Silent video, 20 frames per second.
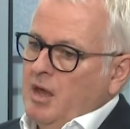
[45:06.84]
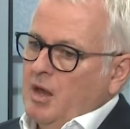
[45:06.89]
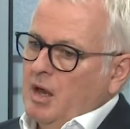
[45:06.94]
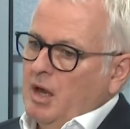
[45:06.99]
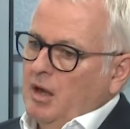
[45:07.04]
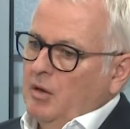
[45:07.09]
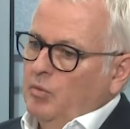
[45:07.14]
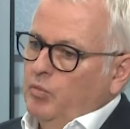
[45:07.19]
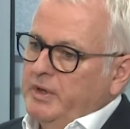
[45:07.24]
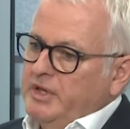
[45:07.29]

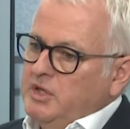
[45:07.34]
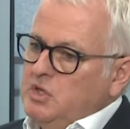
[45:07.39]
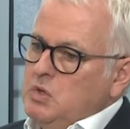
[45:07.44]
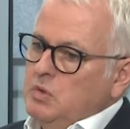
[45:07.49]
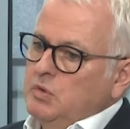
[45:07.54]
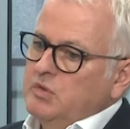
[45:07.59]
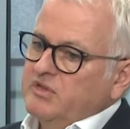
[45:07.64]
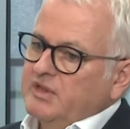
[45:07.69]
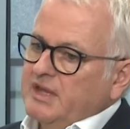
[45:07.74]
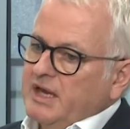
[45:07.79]
and we
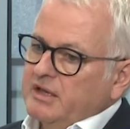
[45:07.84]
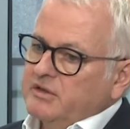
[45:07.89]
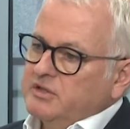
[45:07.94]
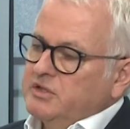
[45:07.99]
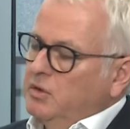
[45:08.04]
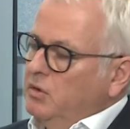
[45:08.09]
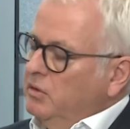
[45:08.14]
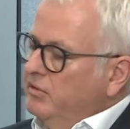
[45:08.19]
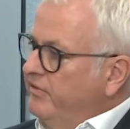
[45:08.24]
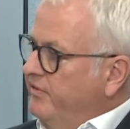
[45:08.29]
use that to
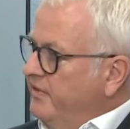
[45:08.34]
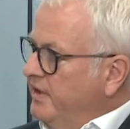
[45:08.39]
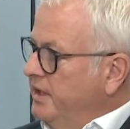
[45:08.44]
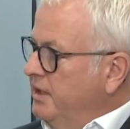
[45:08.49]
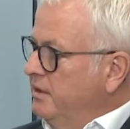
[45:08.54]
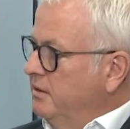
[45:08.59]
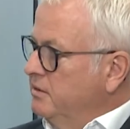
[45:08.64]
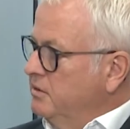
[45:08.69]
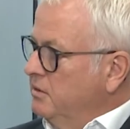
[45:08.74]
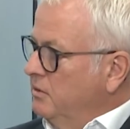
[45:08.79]
go and
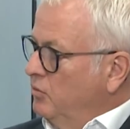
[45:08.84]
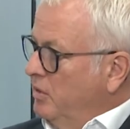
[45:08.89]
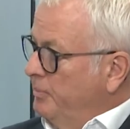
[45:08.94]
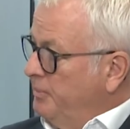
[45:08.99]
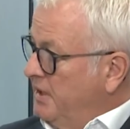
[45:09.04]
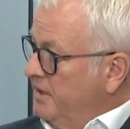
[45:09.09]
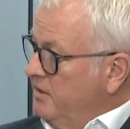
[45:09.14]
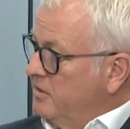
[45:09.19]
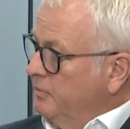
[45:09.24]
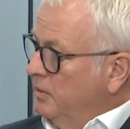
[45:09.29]
find
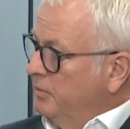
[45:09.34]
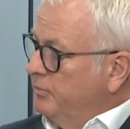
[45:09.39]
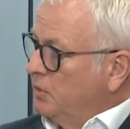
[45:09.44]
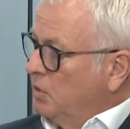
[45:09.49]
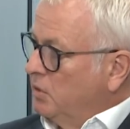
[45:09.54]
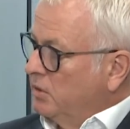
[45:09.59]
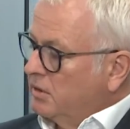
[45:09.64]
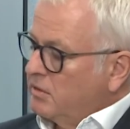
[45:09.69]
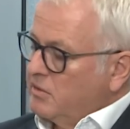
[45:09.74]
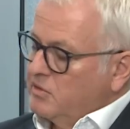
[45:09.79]
replacement
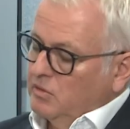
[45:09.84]
products.